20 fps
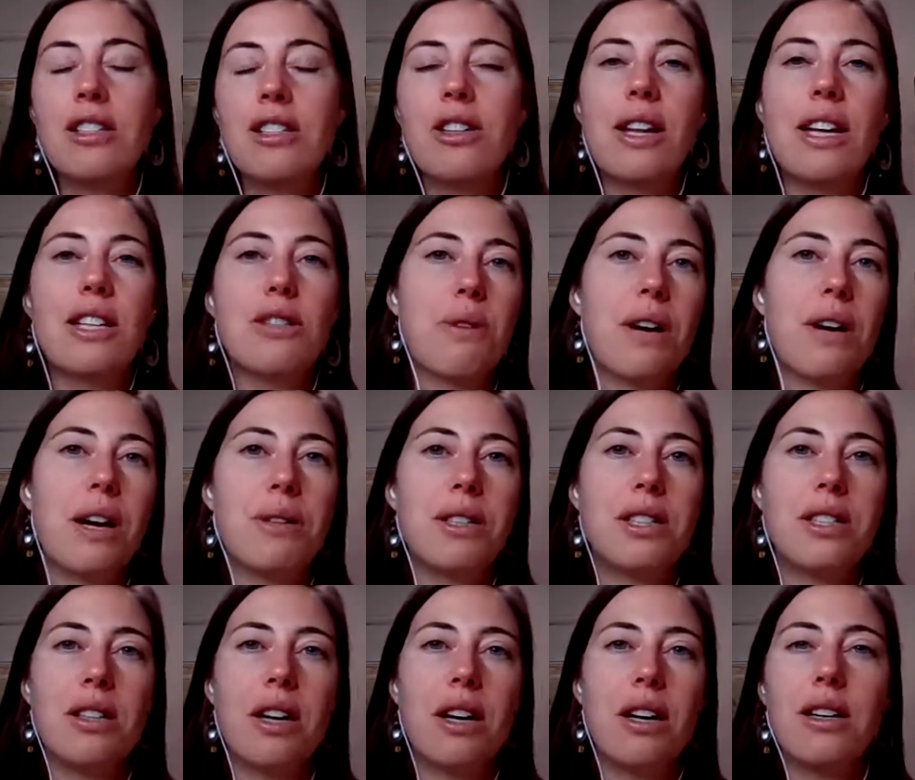So that's where I
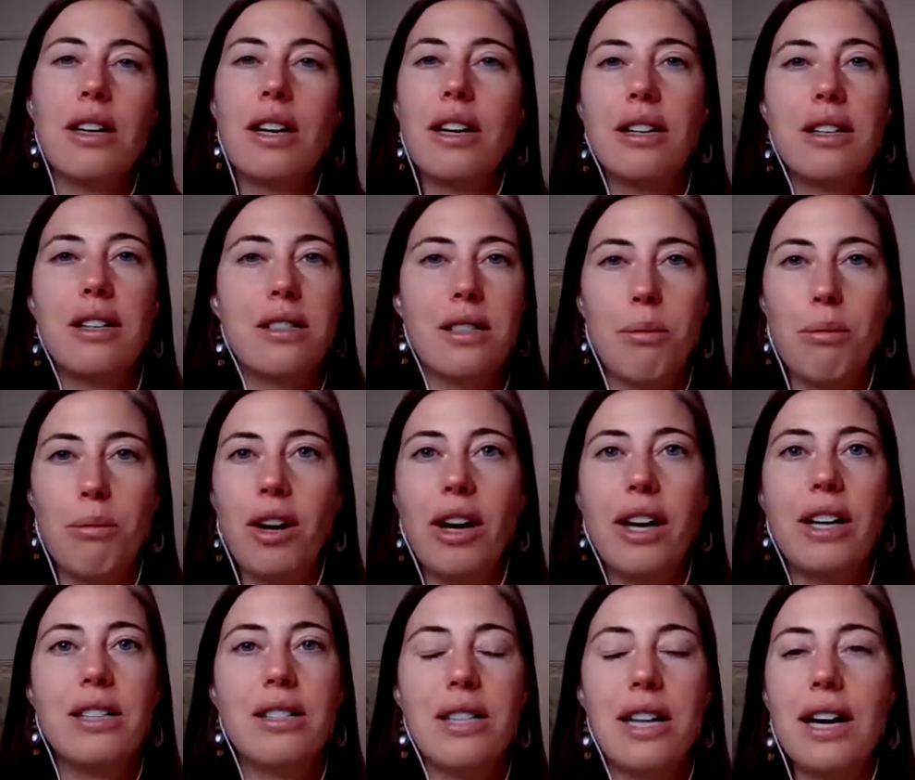would start, kind of to
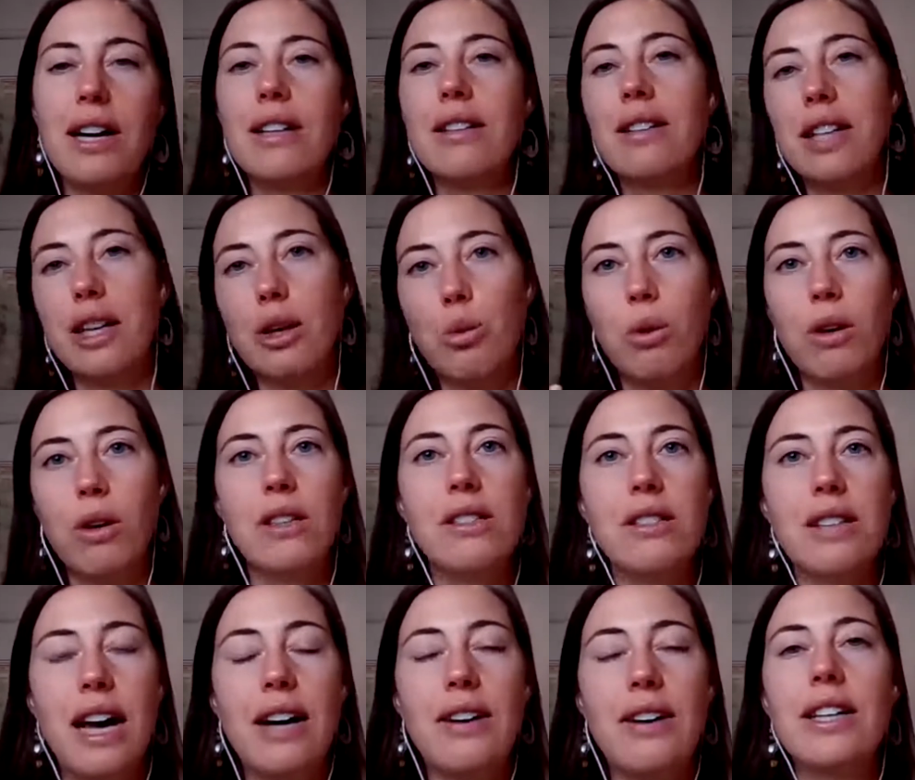summarize that like
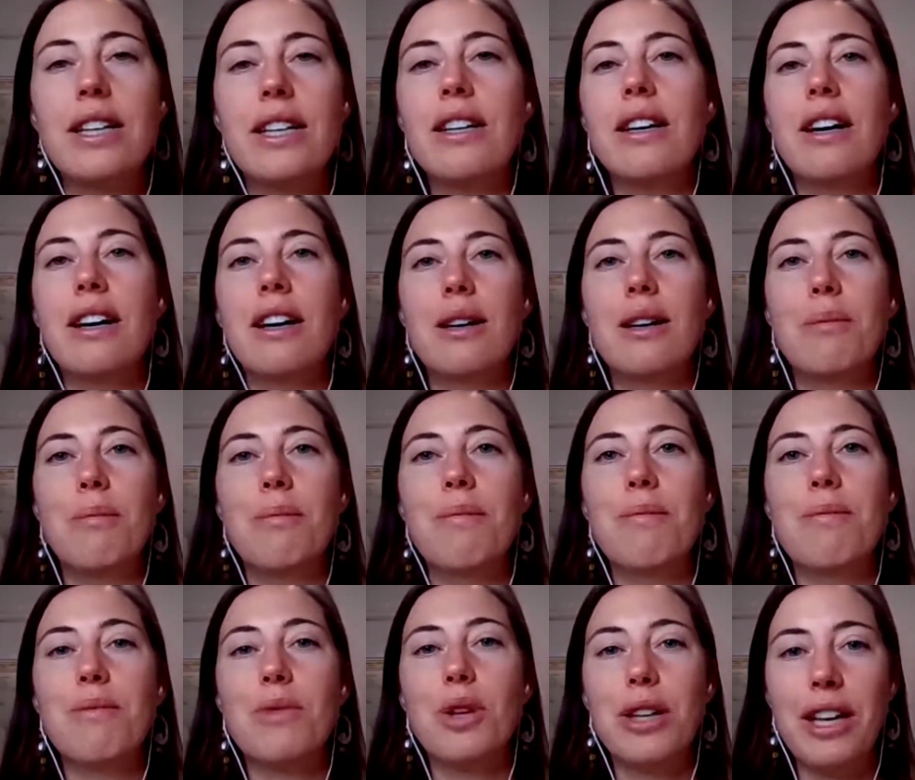word salad,
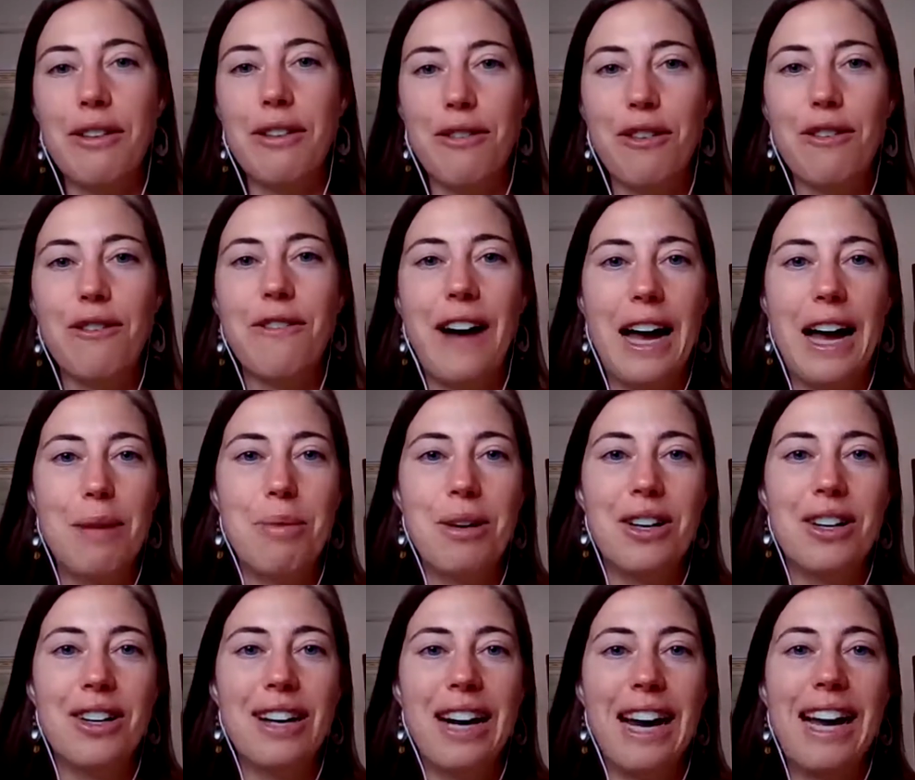um, looking for
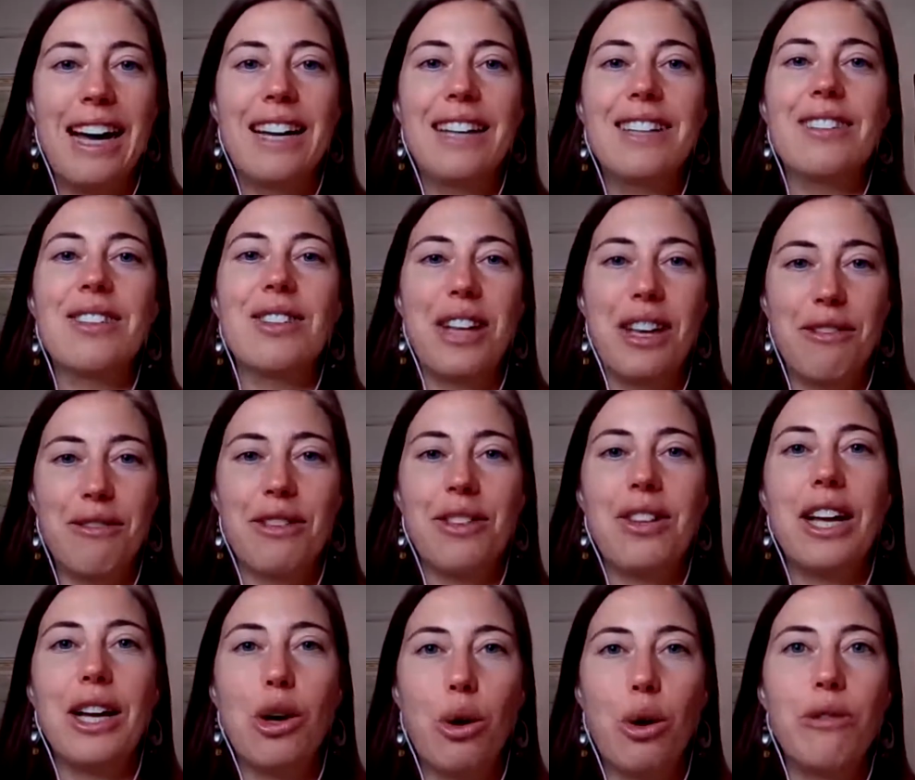fiber and looking
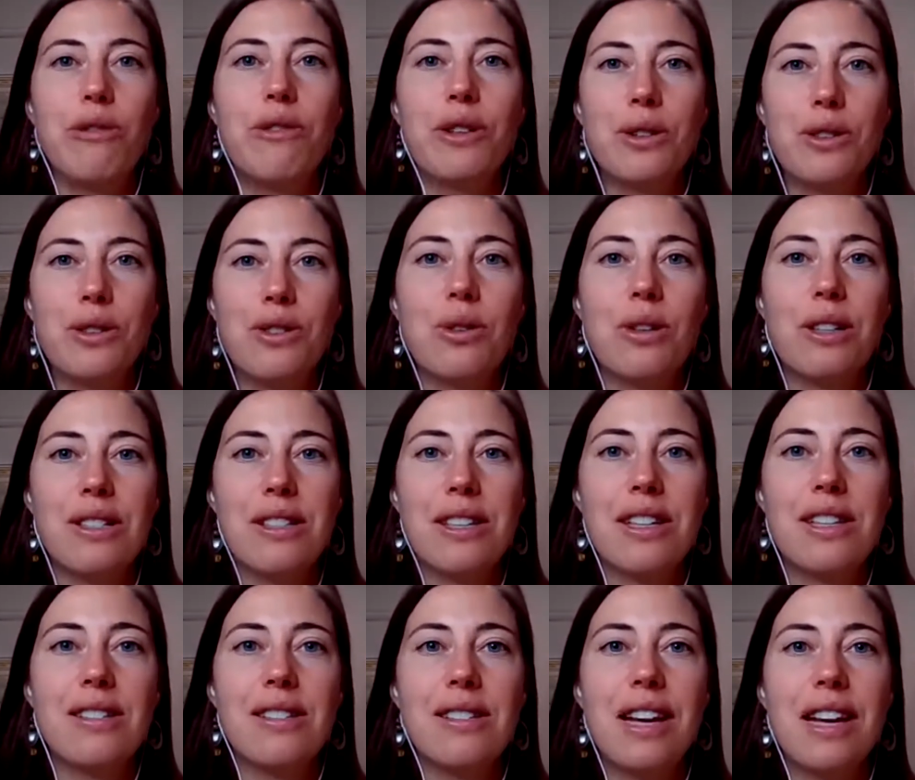for like whole food
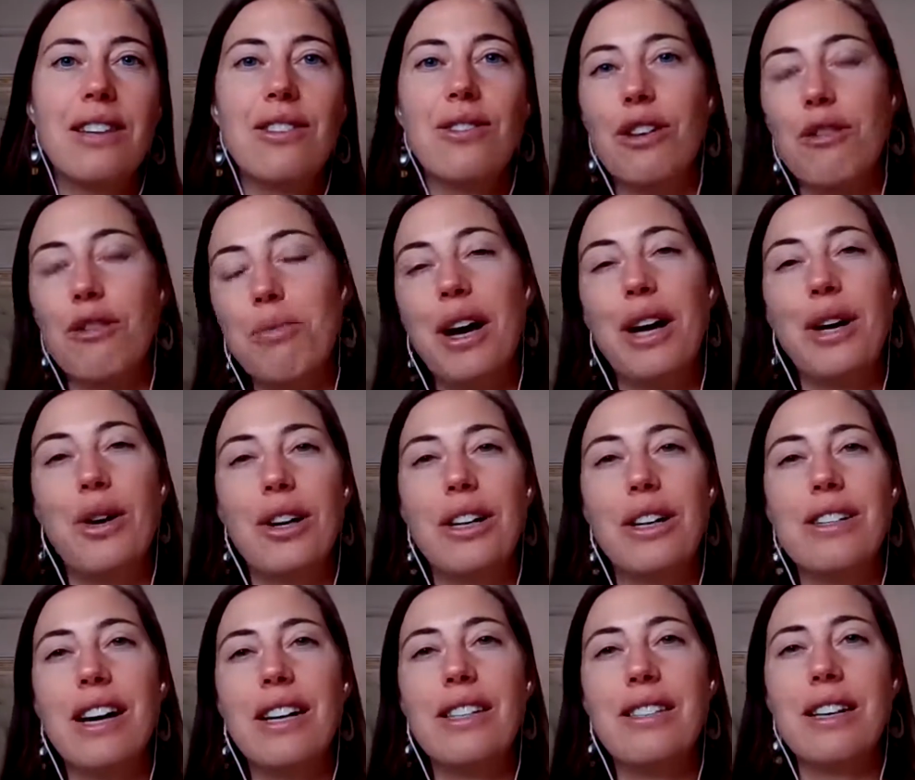sources and sort of
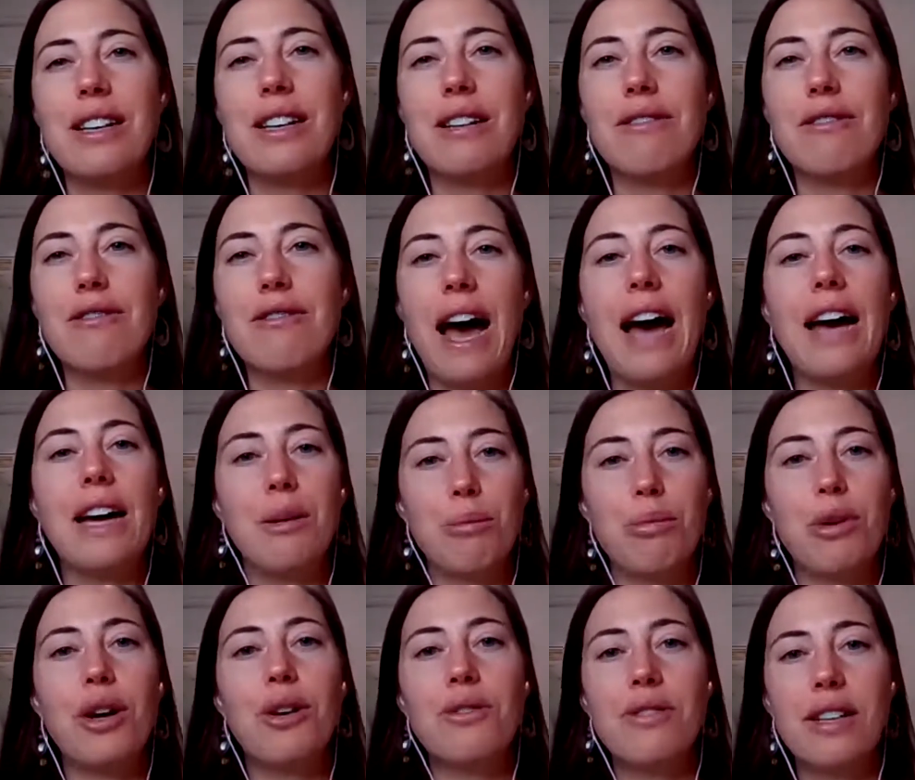prioritizing fat
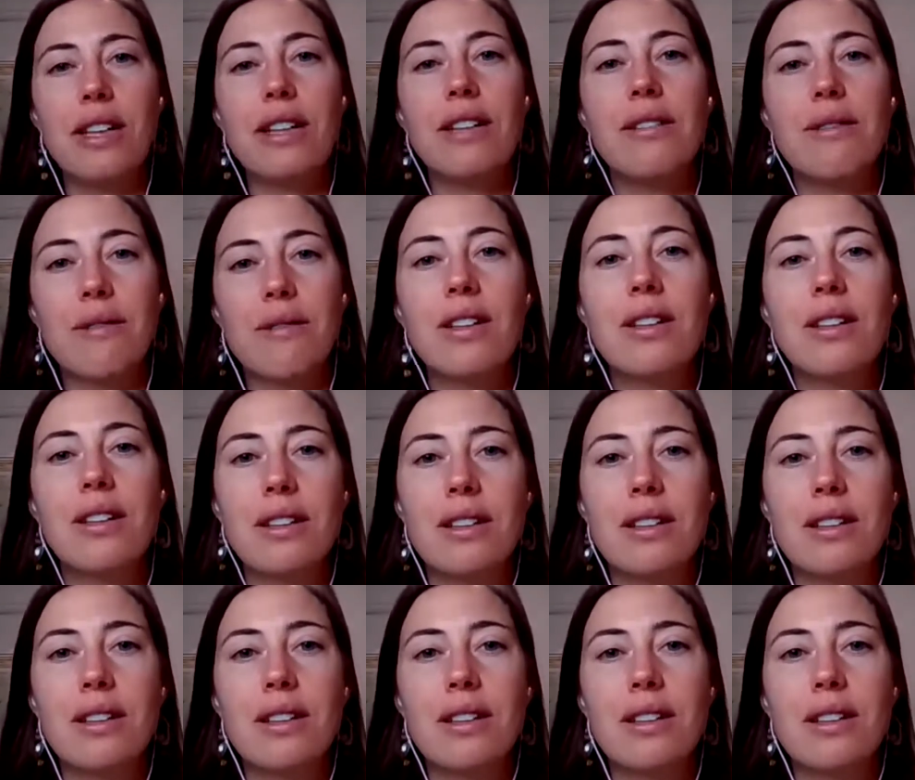and protein.